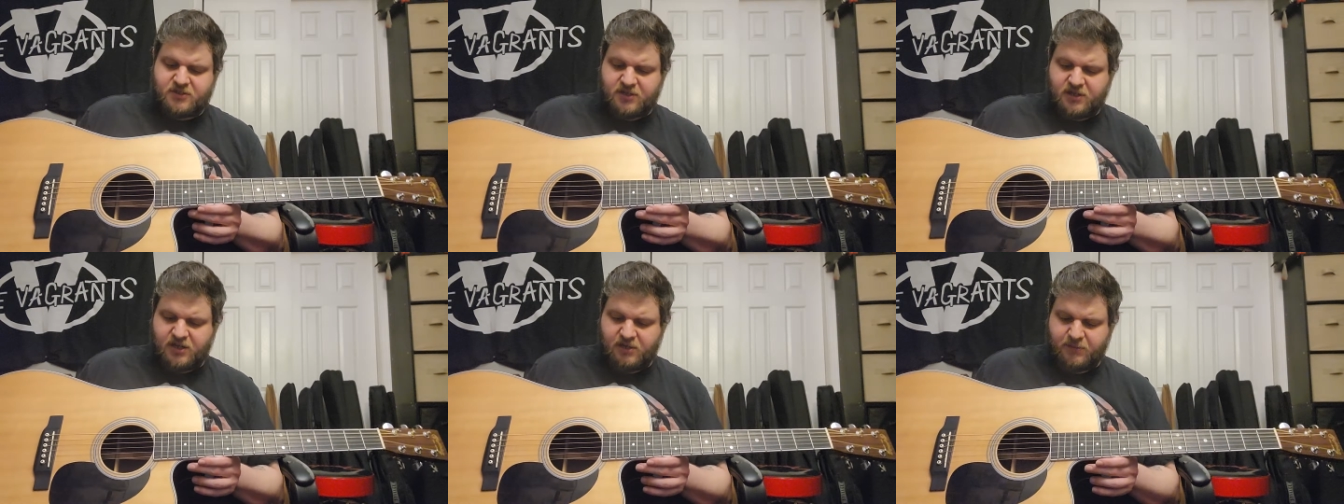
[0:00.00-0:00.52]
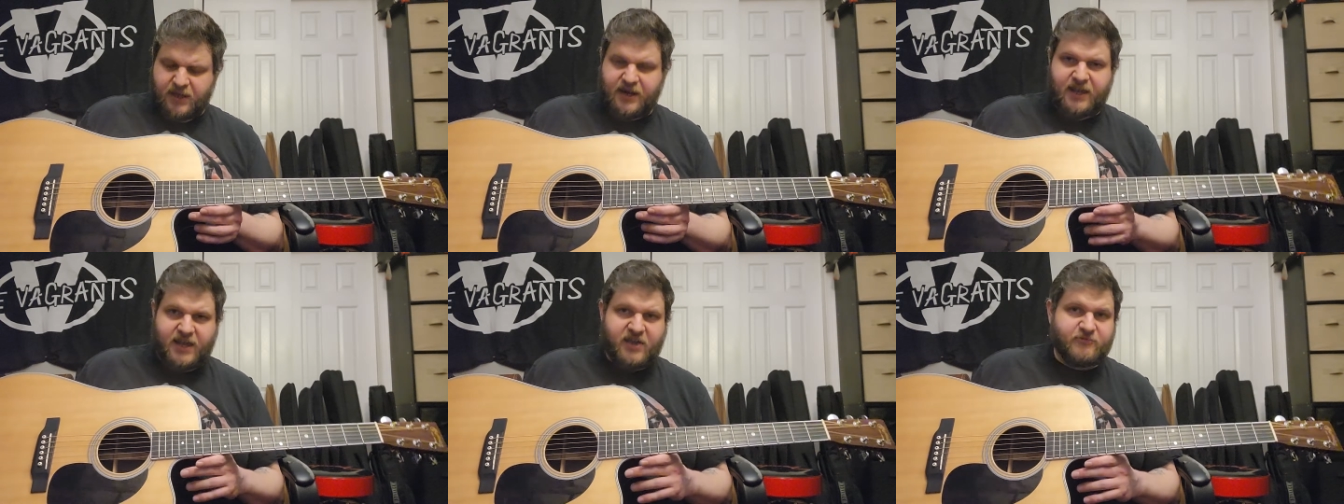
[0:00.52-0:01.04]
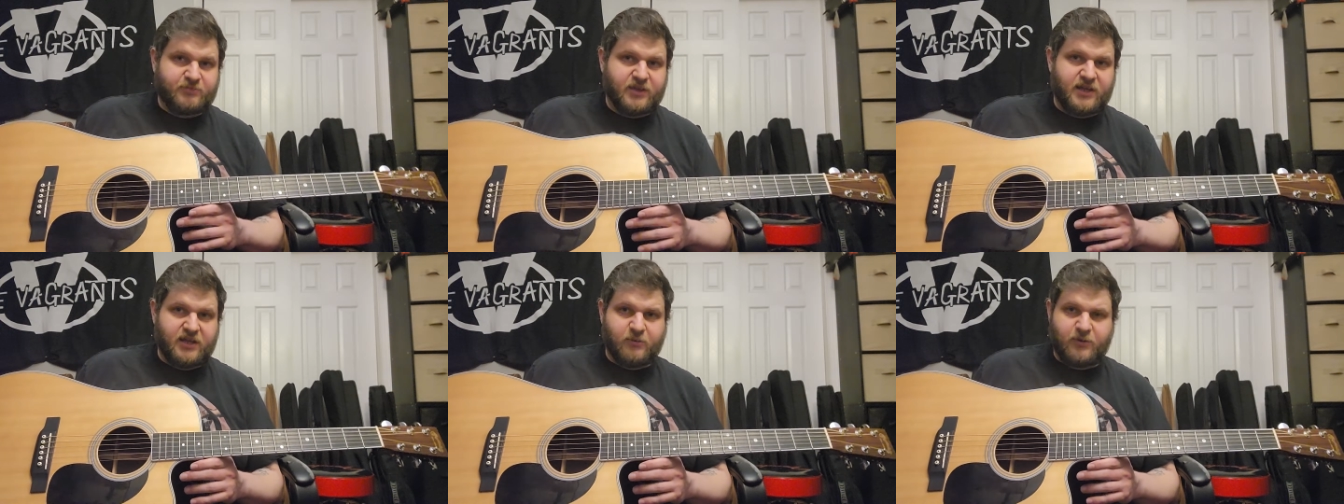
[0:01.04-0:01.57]
um, and I have
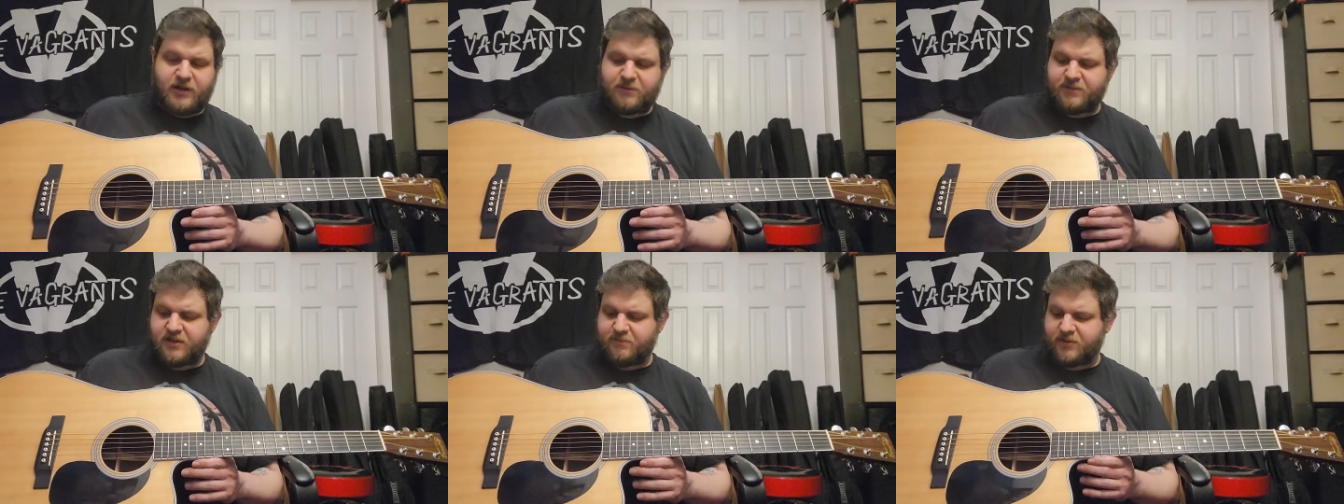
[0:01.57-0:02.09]
played it quite a bit,